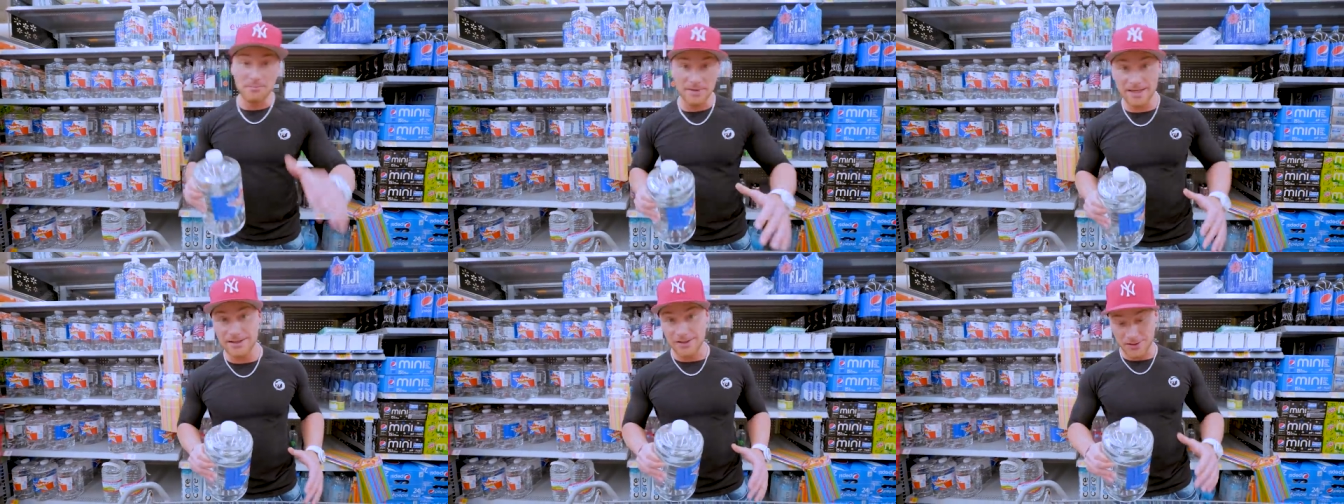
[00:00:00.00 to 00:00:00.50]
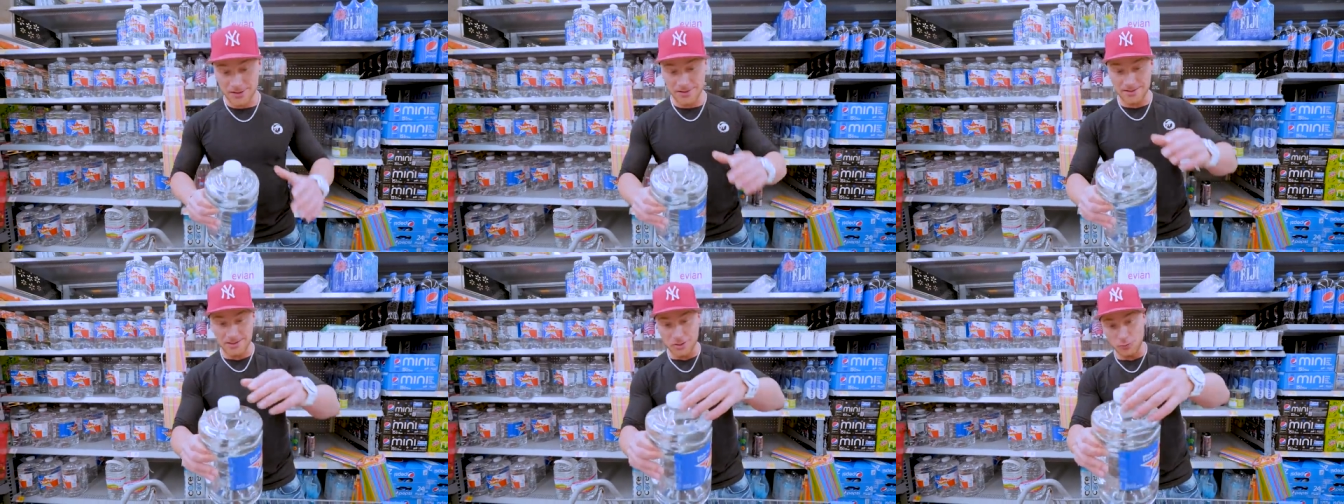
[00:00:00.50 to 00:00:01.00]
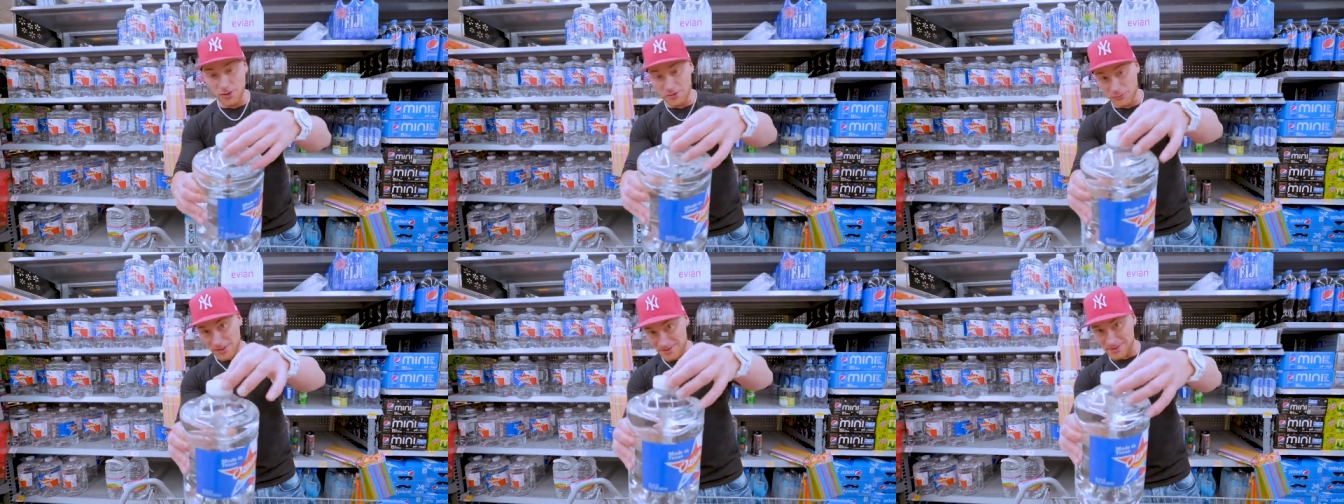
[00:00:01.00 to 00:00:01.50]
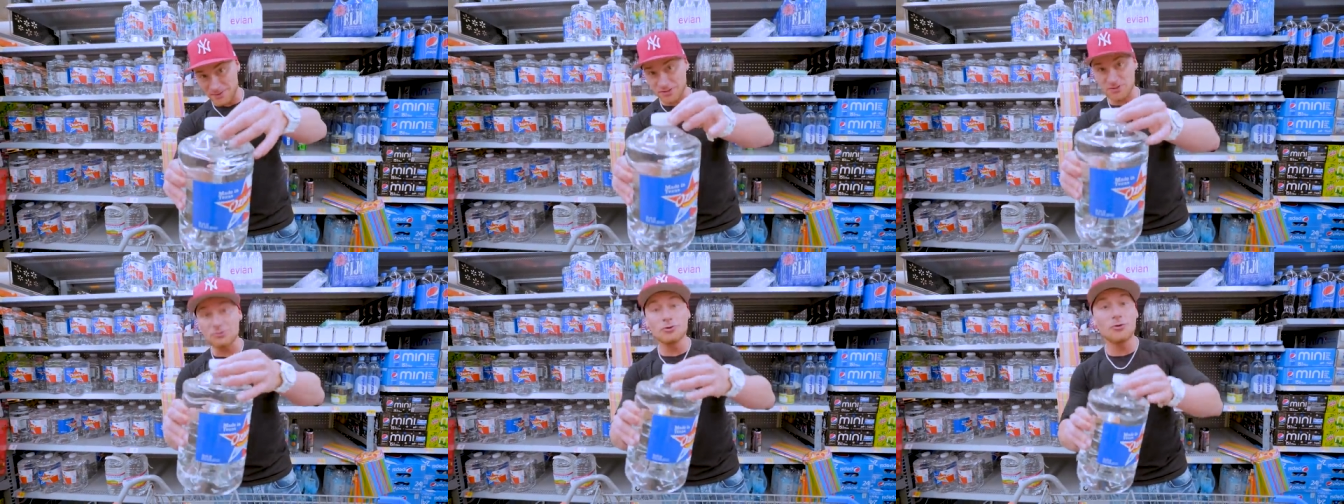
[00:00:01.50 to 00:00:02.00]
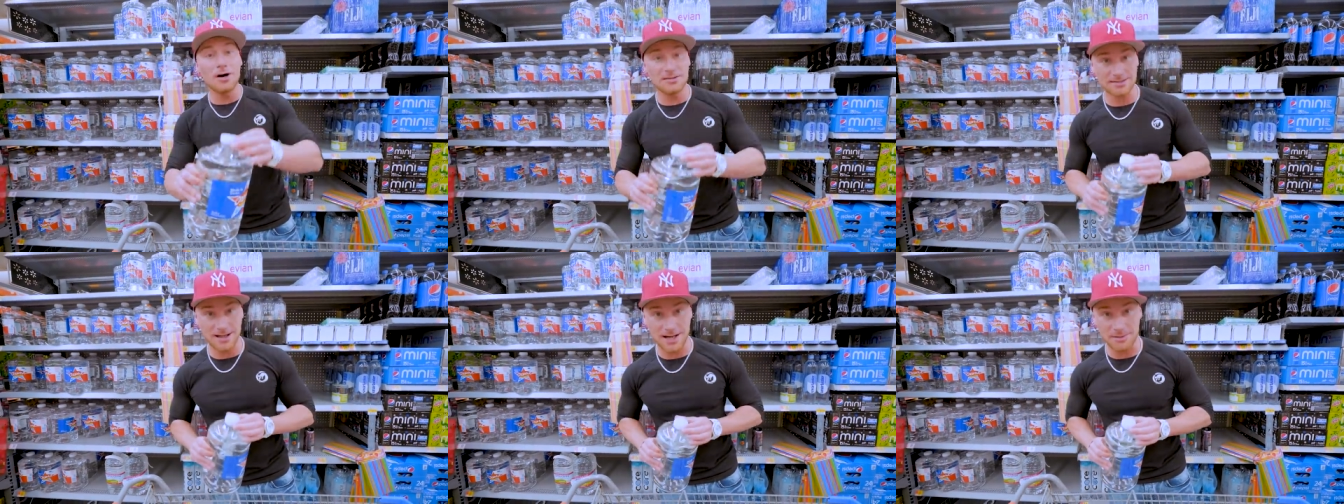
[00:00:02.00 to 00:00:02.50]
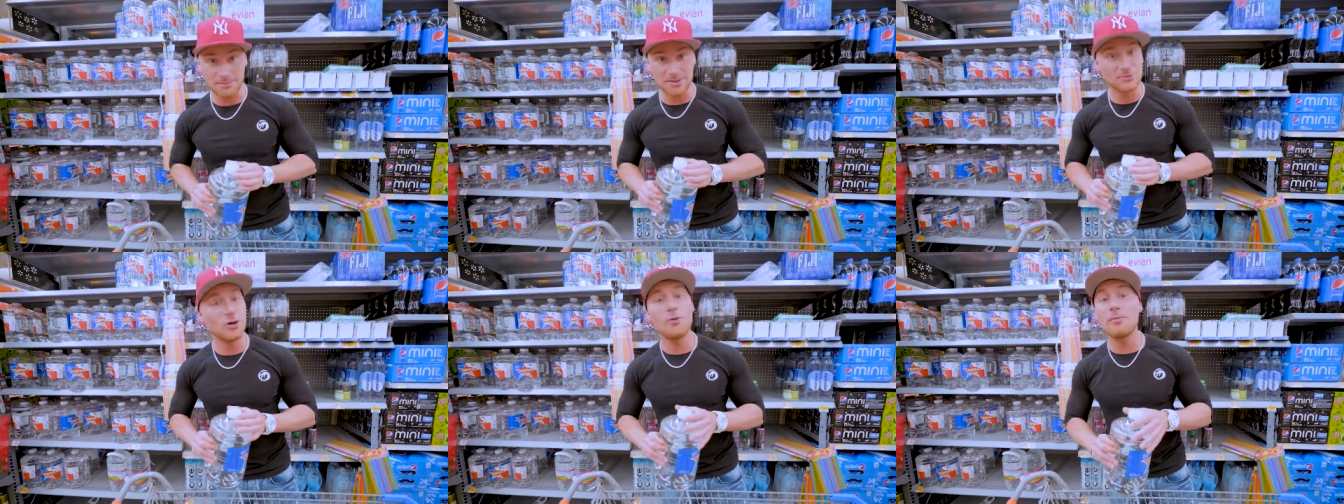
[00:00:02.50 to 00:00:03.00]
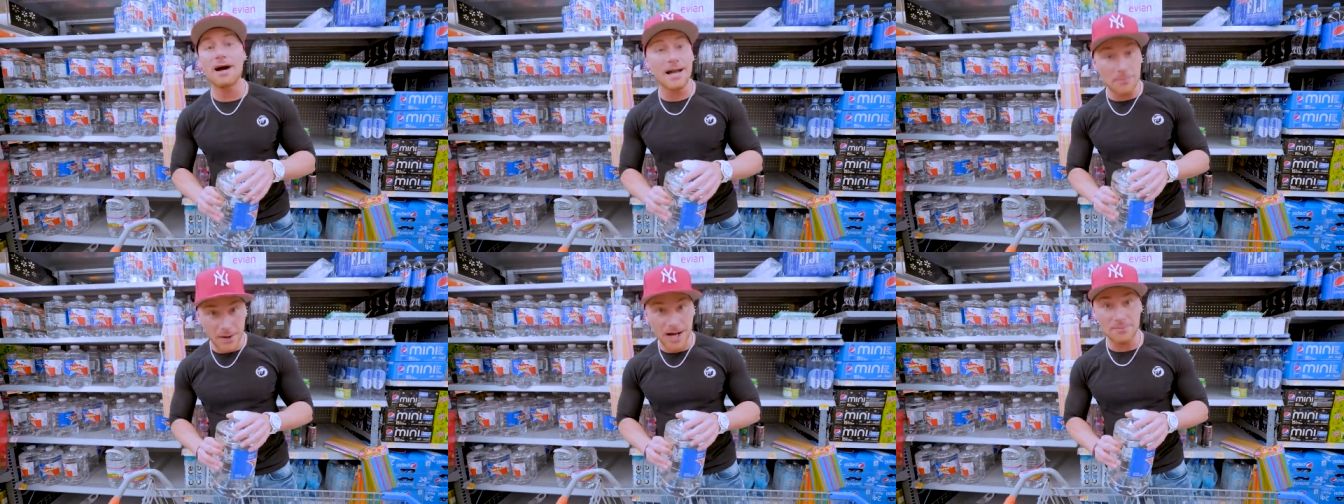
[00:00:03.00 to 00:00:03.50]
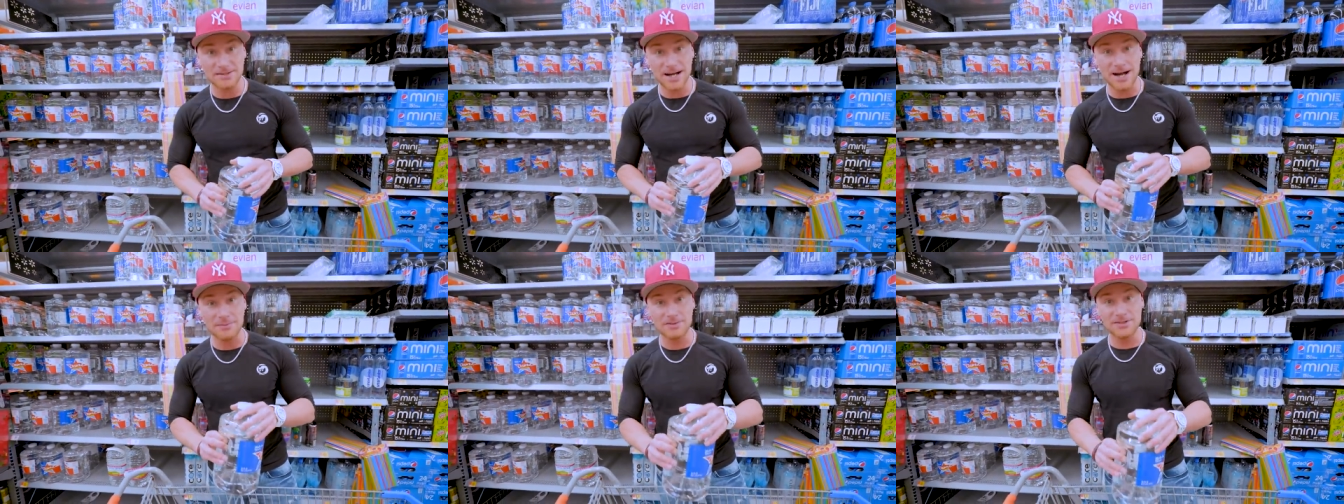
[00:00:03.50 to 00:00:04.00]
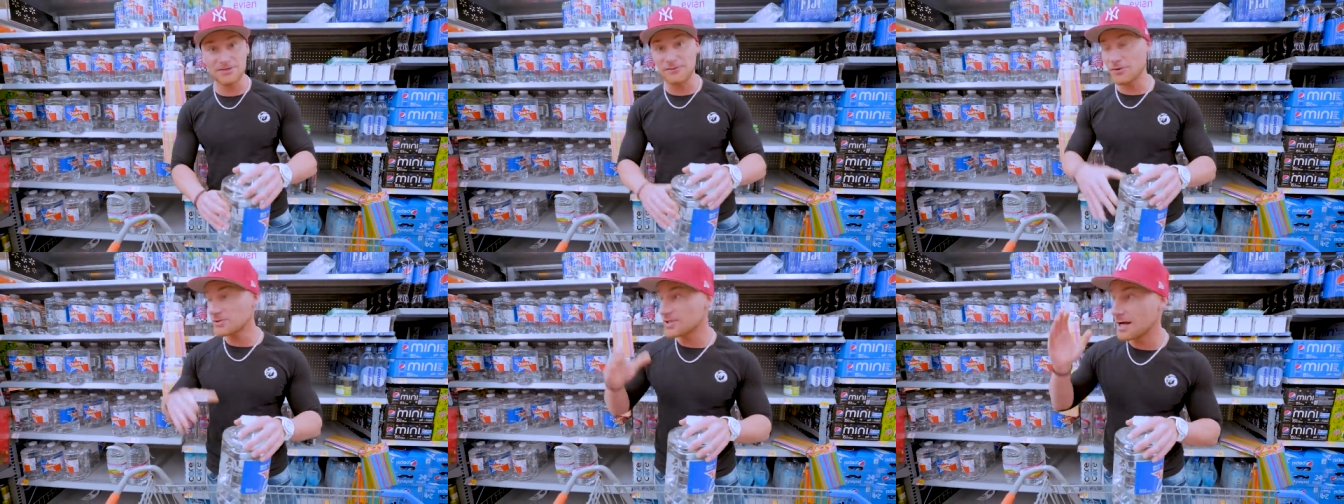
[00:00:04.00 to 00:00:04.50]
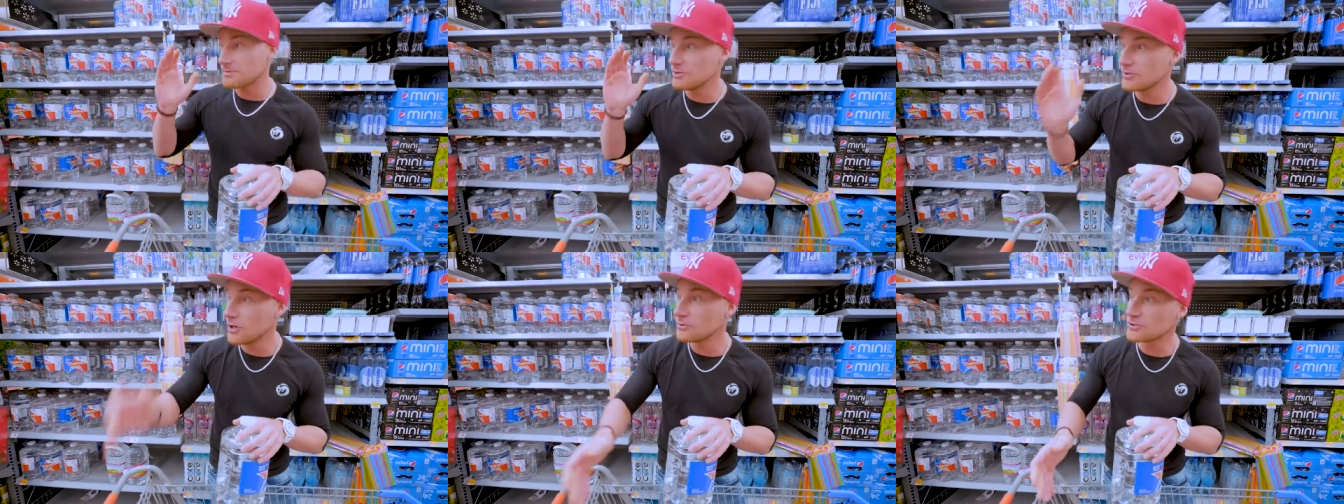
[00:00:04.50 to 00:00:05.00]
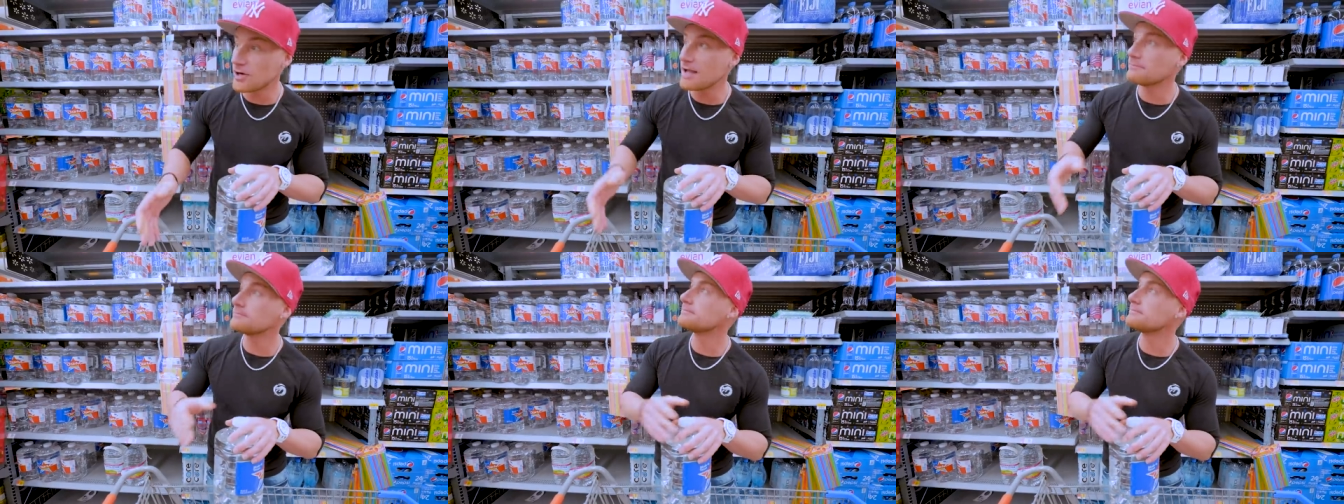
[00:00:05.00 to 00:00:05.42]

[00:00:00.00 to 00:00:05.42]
big on you want the ones with the screw on top. Don't buy a pop top because the first time you go dry,